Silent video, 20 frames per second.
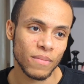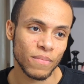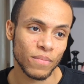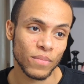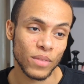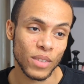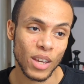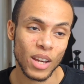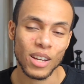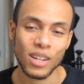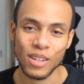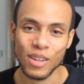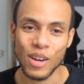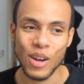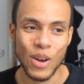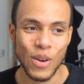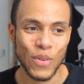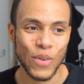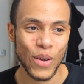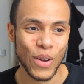yeah,
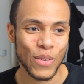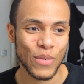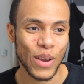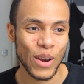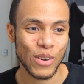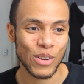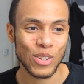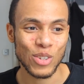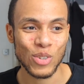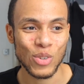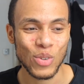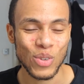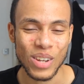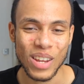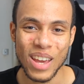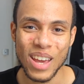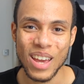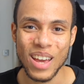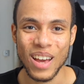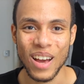very soon.
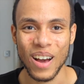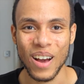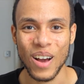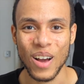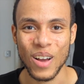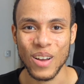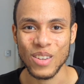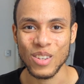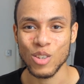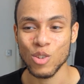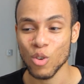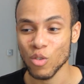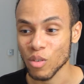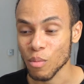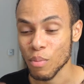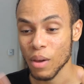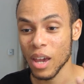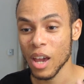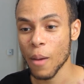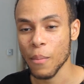You still have to
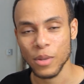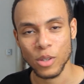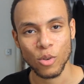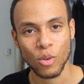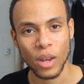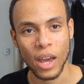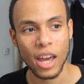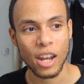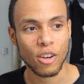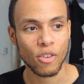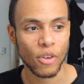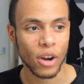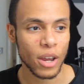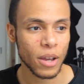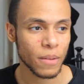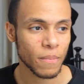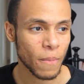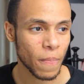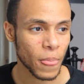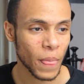pay up until the end, right?
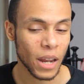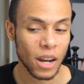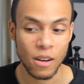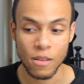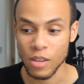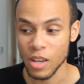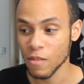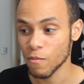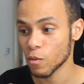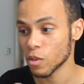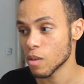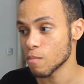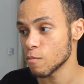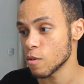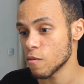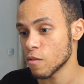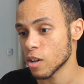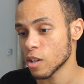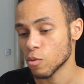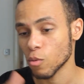And then even when you're
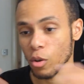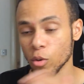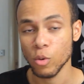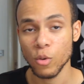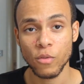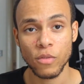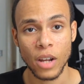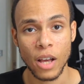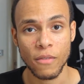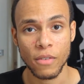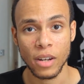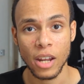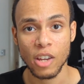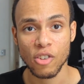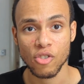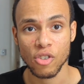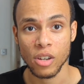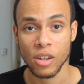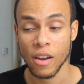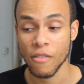moving into a new flat for
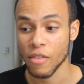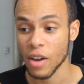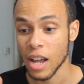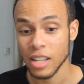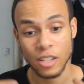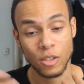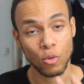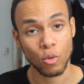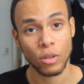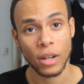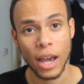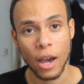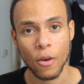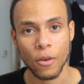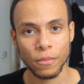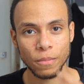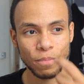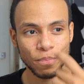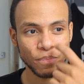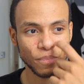next year, I had to sort it out.
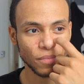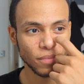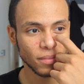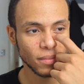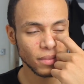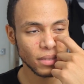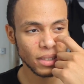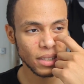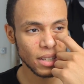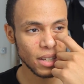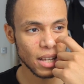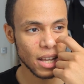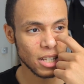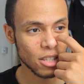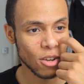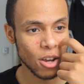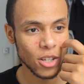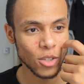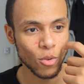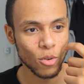I
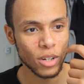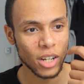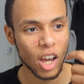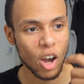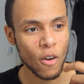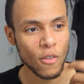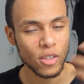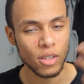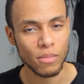started sorting it out obviously